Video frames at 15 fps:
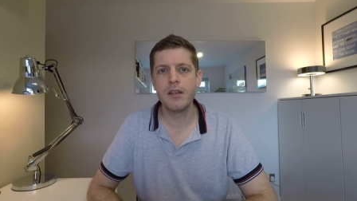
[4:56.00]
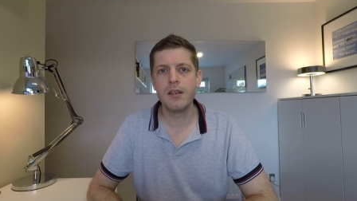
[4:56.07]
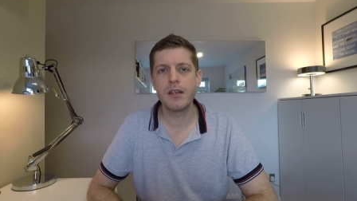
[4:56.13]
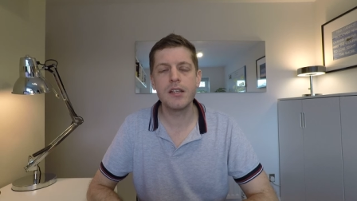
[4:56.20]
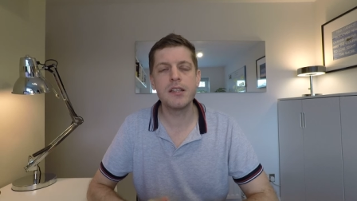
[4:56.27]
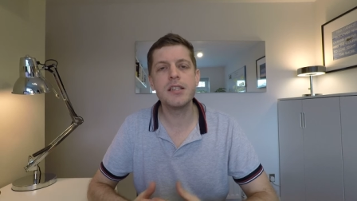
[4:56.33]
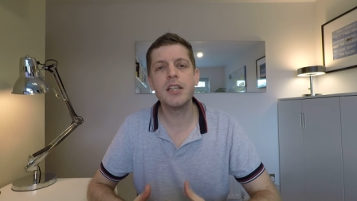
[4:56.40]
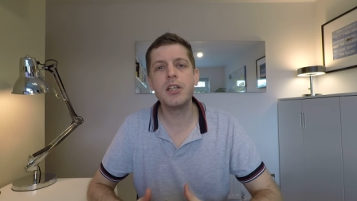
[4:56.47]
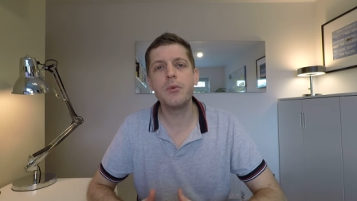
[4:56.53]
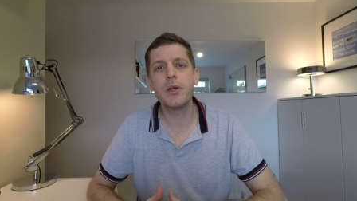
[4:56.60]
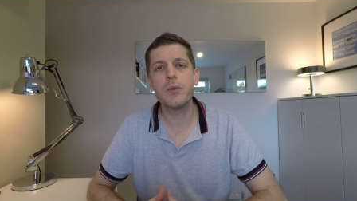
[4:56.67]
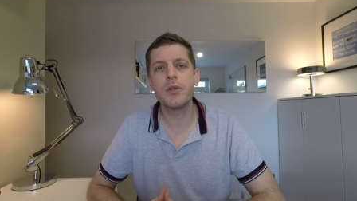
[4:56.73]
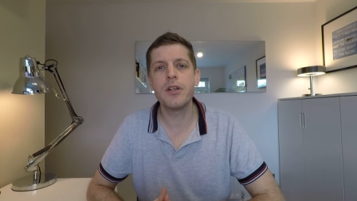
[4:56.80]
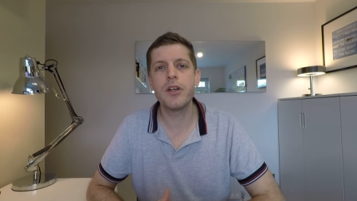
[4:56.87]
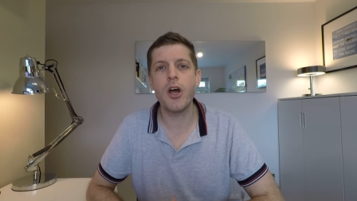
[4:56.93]
Continuing
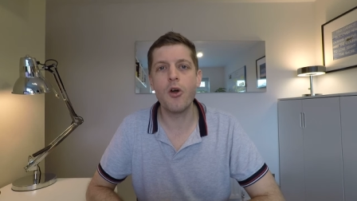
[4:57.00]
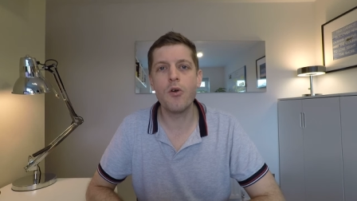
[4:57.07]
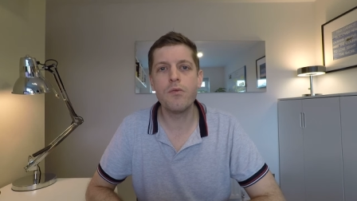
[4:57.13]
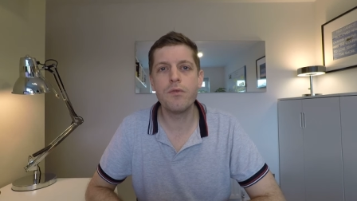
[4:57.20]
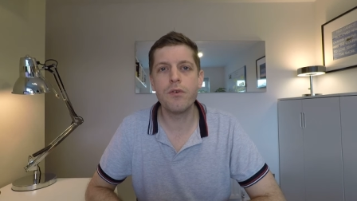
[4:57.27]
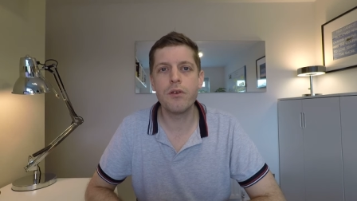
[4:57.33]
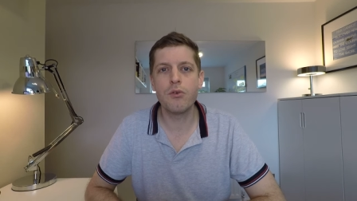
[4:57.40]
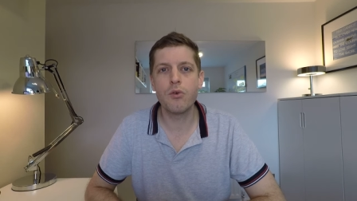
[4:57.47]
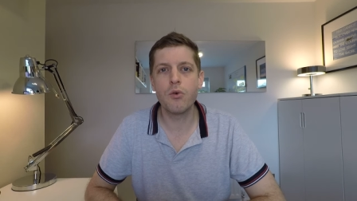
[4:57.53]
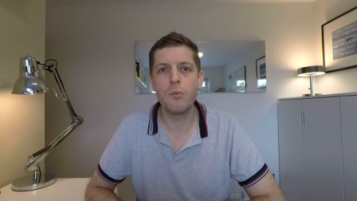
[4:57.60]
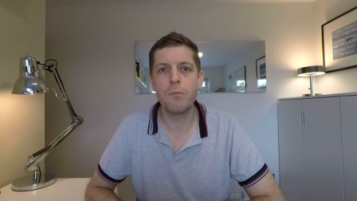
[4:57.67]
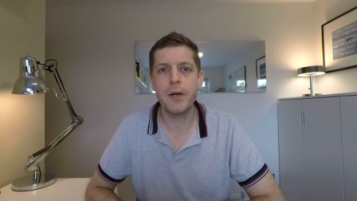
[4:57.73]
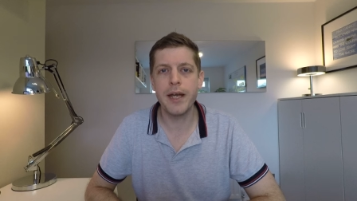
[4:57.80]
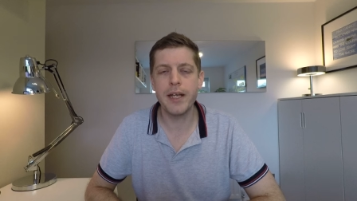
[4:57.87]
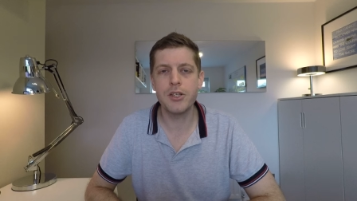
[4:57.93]
with an overall
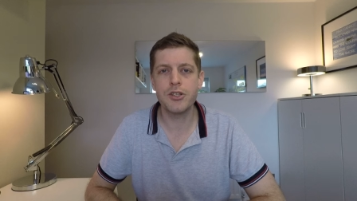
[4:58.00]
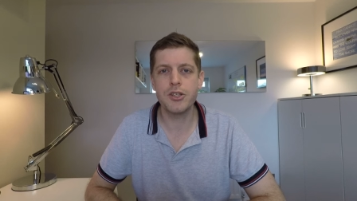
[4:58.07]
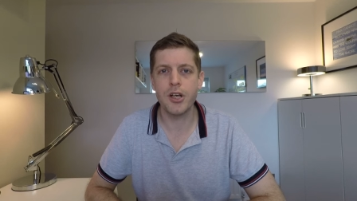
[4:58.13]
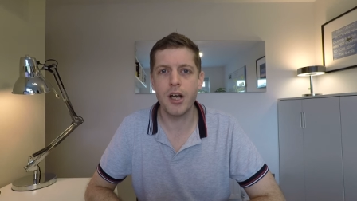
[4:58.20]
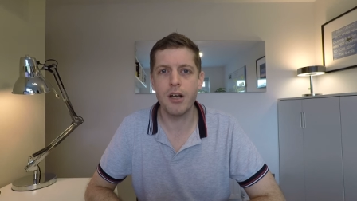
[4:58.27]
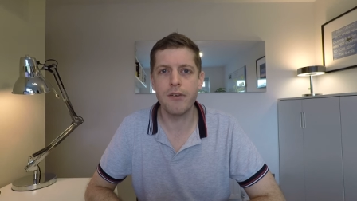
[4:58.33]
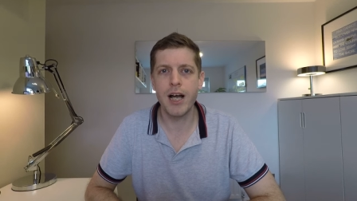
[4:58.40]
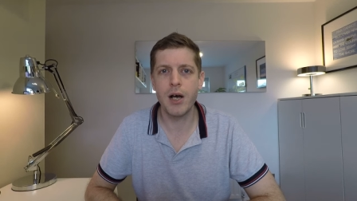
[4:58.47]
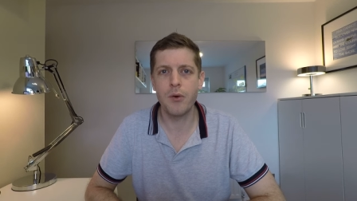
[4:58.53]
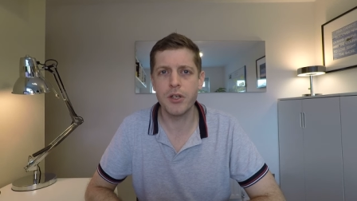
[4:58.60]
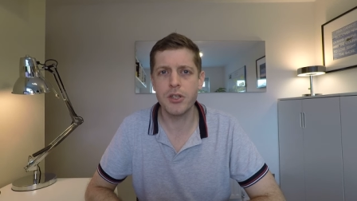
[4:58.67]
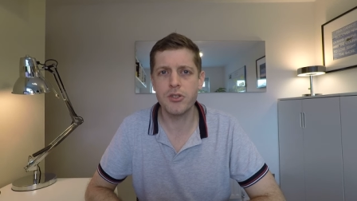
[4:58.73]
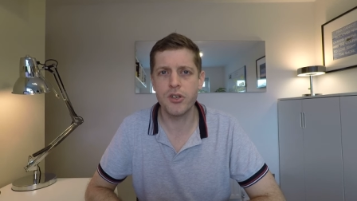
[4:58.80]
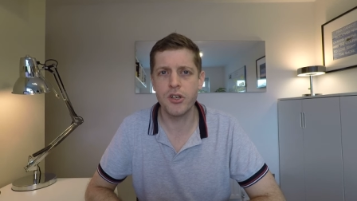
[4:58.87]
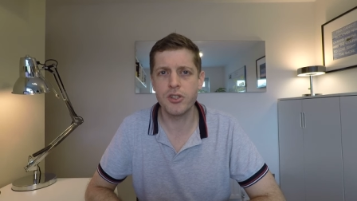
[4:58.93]
picture of how I
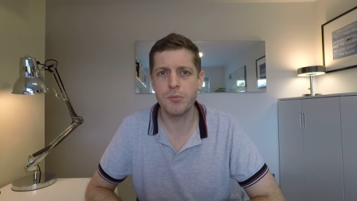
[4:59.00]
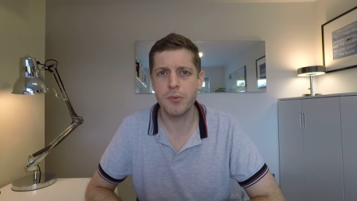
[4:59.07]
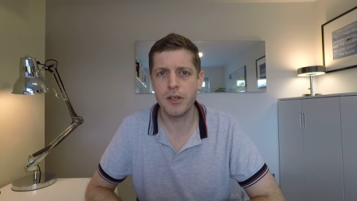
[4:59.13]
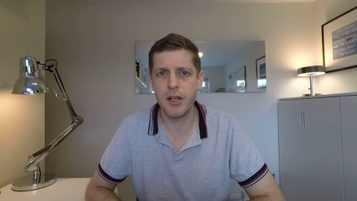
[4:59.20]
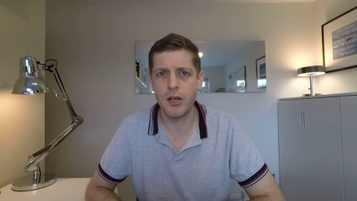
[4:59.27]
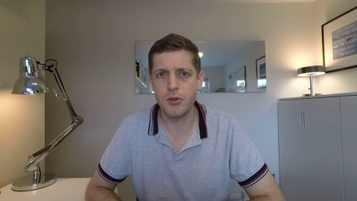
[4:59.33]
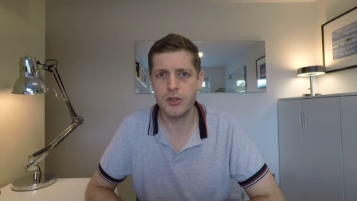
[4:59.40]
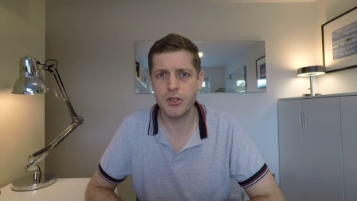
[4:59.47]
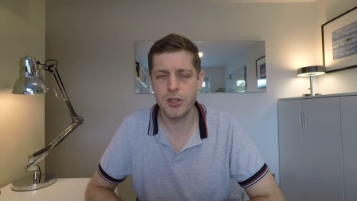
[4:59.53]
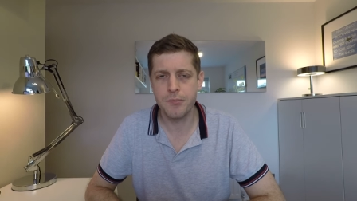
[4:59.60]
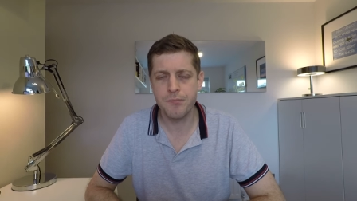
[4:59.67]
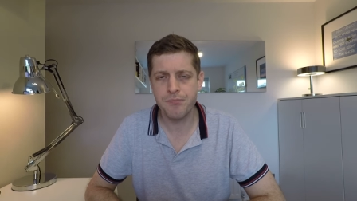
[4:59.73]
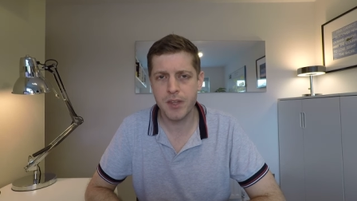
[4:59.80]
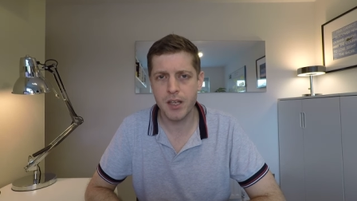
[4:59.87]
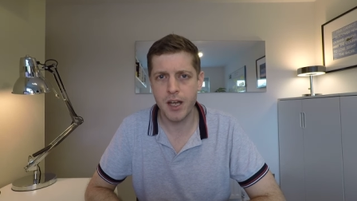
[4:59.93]
structure my Notion.
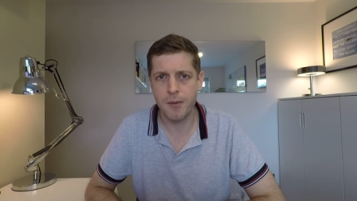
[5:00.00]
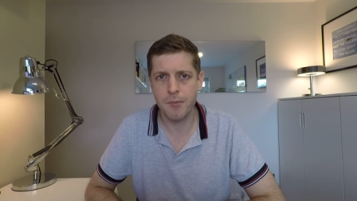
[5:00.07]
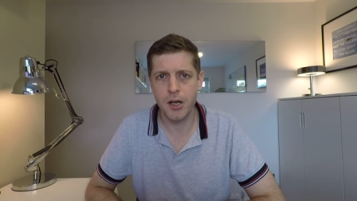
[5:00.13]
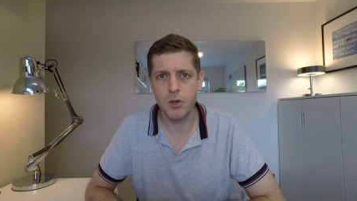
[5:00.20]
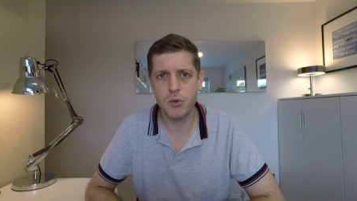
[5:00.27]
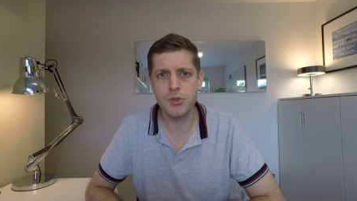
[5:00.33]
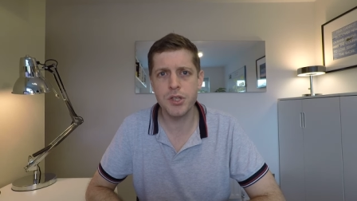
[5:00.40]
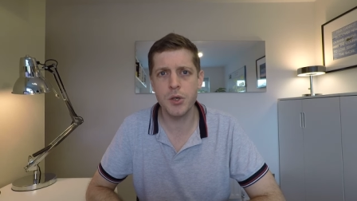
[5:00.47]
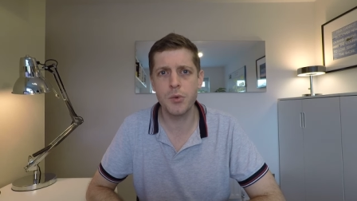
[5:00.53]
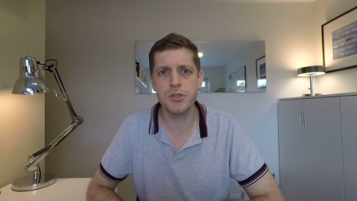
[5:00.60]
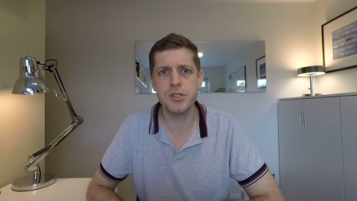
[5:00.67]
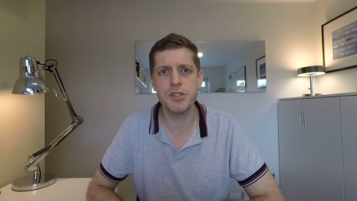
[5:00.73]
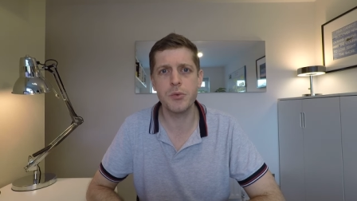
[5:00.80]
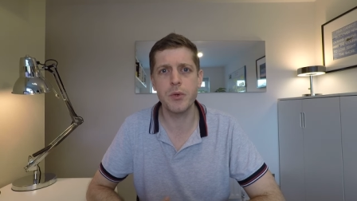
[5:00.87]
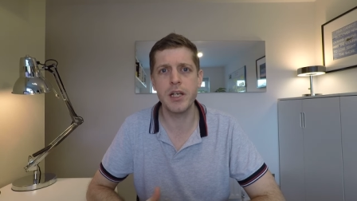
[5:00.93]
Um, I also
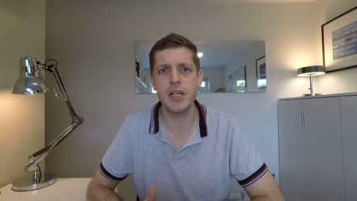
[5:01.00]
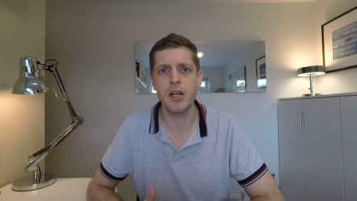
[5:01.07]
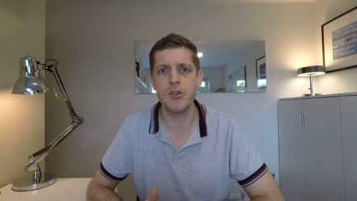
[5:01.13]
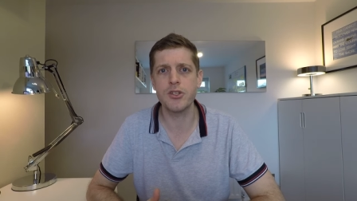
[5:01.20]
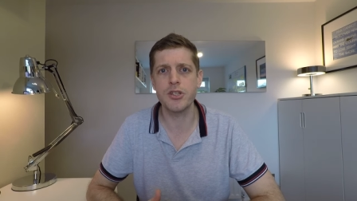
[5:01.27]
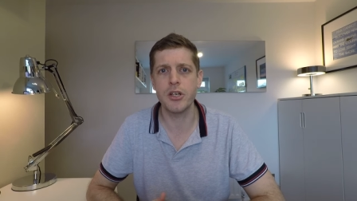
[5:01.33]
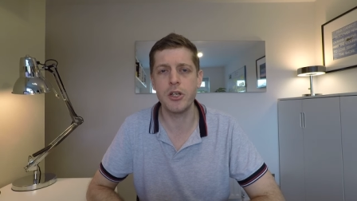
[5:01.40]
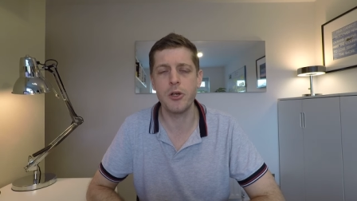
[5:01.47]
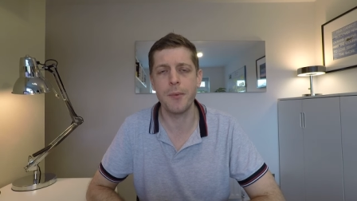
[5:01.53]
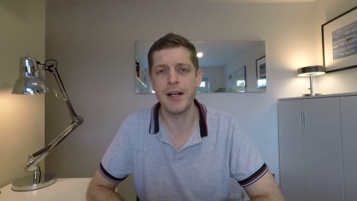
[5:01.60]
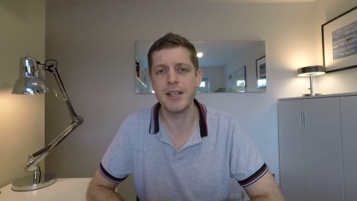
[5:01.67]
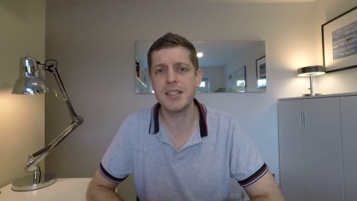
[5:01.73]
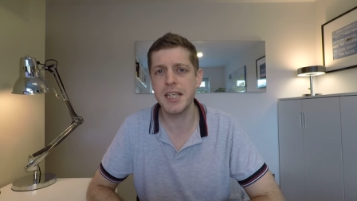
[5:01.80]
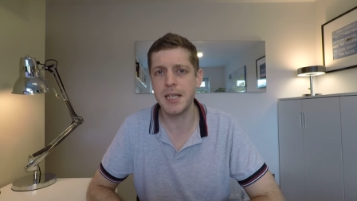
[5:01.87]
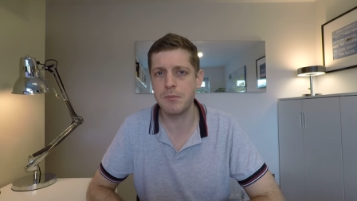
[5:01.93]
wanted to quickly go and show you
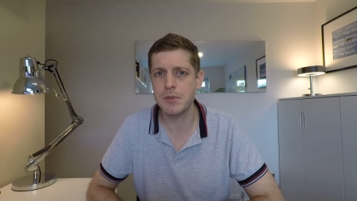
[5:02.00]
about team